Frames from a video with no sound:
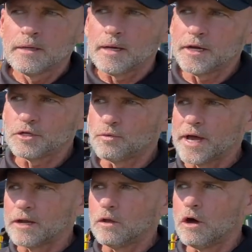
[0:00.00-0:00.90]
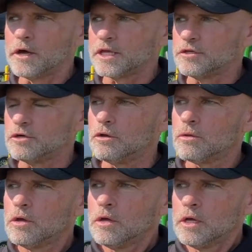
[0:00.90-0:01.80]
Uh, you'll ride along and
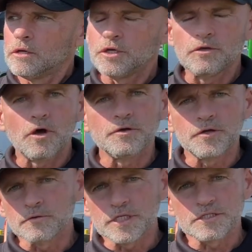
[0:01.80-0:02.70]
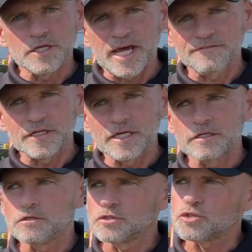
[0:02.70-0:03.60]
you'll you no, don't need to
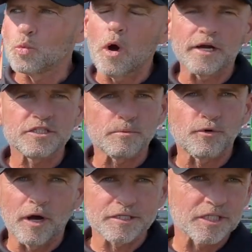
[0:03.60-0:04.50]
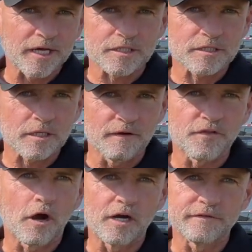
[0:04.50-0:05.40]
navigate. You'll just watch the process of
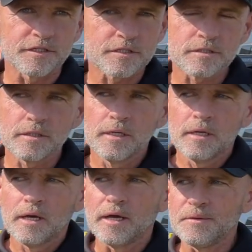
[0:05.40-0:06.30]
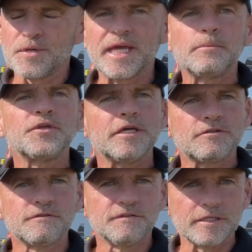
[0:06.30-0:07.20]
the harvest and be able to
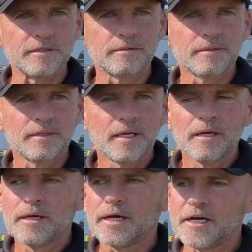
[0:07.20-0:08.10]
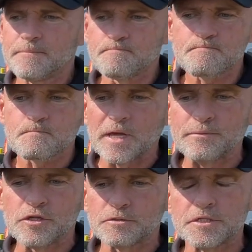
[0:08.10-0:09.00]
intervene. Um,
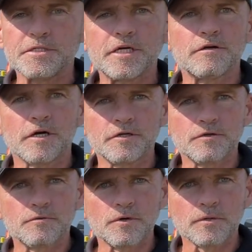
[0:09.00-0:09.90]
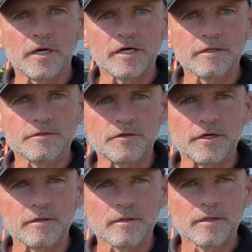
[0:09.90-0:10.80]
maybe there's a deer on your row line
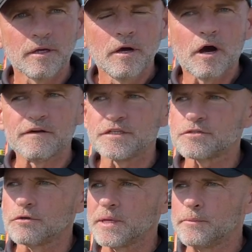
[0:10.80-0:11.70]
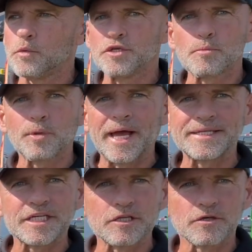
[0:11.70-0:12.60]
during harvest, or maybe when you're
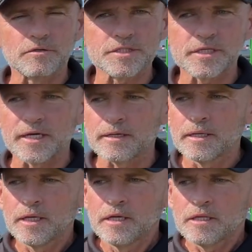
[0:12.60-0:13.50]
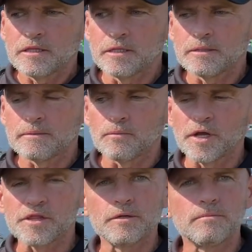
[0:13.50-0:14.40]
planting, there's uh, the
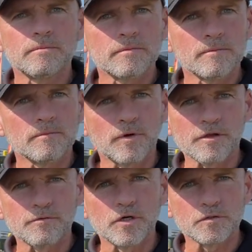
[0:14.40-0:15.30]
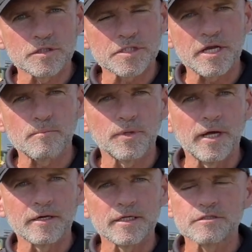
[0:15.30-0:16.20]
one of the one of the rows is getting
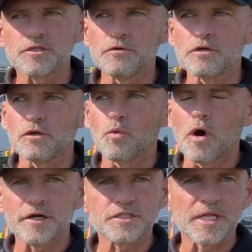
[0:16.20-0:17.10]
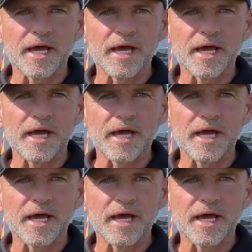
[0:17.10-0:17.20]
plugged, and so you can watch